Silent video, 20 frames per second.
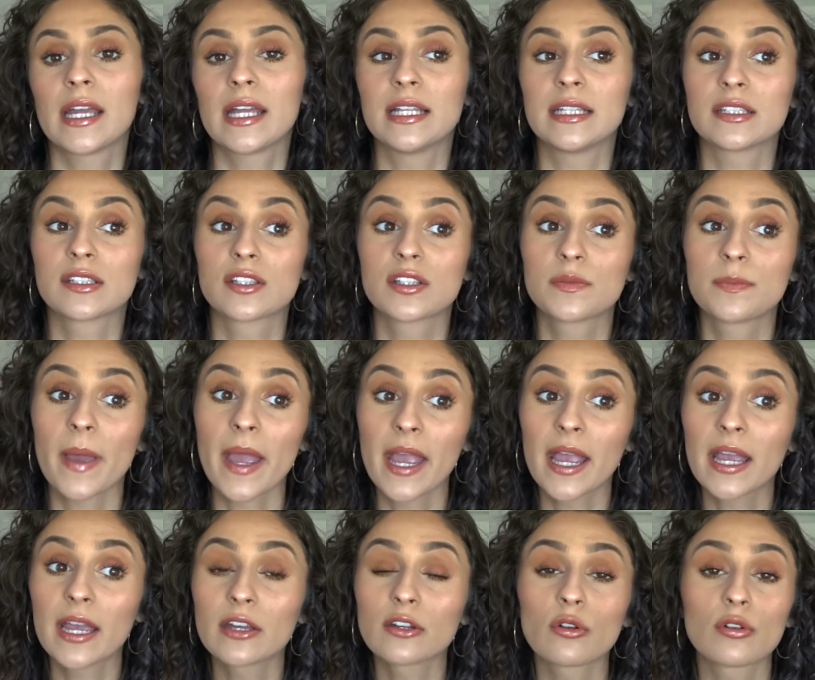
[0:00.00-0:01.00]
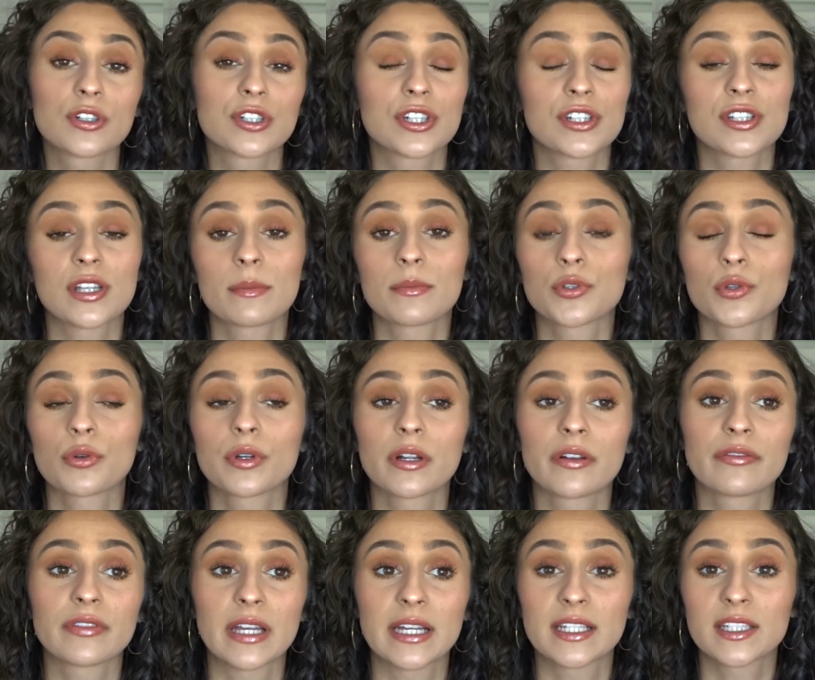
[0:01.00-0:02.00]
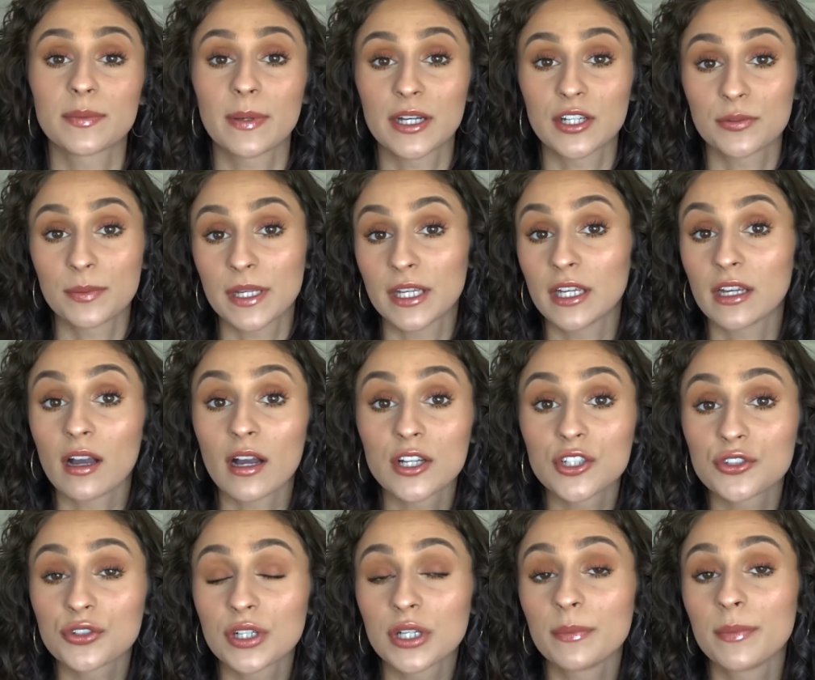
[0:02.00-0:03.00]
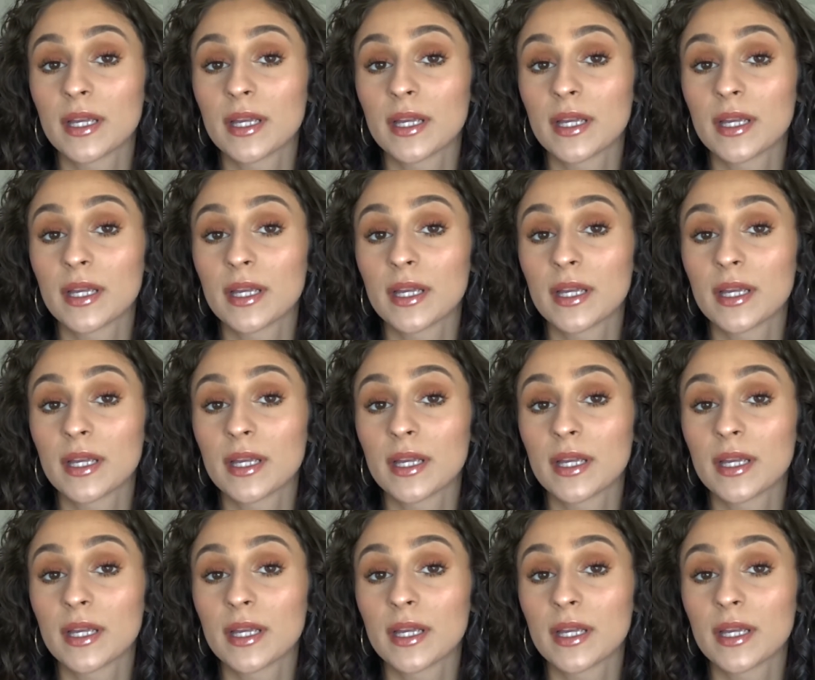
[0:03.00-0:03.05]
in Spain or just some sort of like Spanish speaking country,